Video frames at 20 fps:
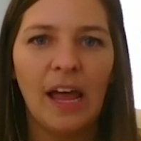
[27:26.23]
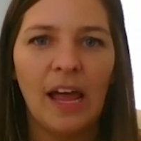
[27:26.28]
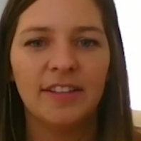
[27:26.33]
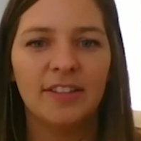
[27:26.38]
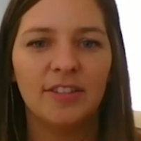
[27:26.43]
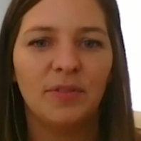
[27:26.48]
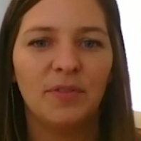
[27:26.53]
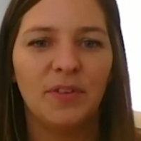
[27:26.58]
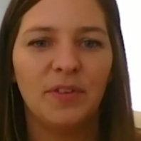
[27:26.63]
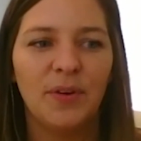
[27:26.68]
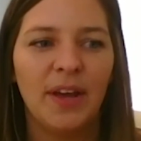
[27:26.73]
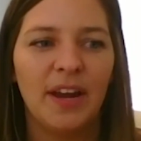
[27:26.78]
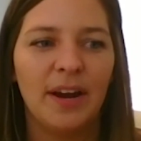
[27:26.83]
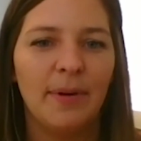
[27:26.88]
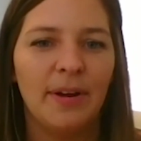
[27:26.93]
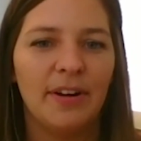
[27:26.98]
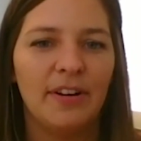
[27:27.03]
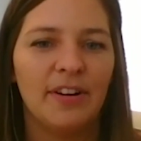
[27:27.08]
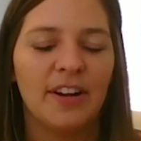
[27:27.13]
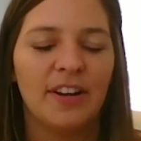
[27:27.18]
And so if you get them
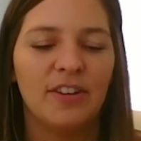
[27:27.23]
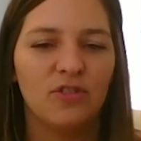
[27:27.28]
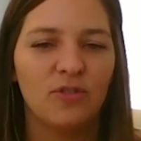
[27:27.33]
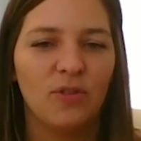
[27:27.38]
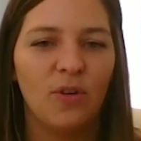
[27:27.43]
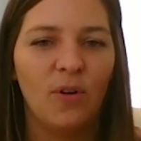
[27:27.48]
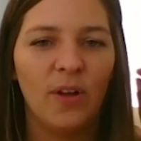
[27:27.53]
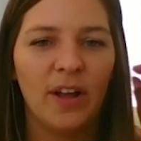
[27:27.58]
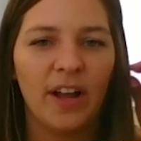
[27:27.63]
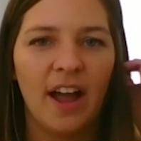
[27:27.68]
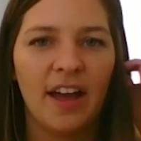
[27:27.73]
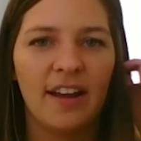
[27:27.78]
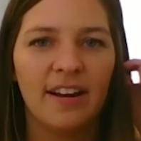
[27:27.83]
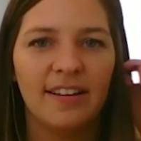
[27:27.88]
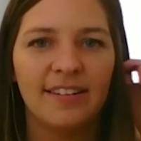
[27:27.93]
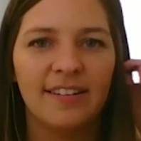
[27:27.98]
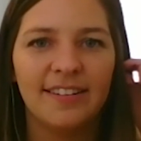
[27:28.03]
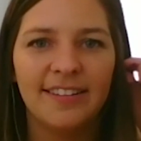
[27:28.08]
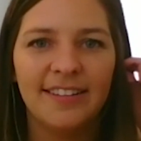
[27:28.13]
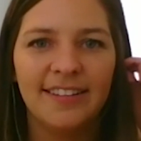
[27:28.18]
under control, it kind
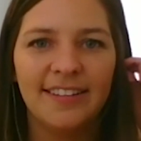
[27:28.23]
of,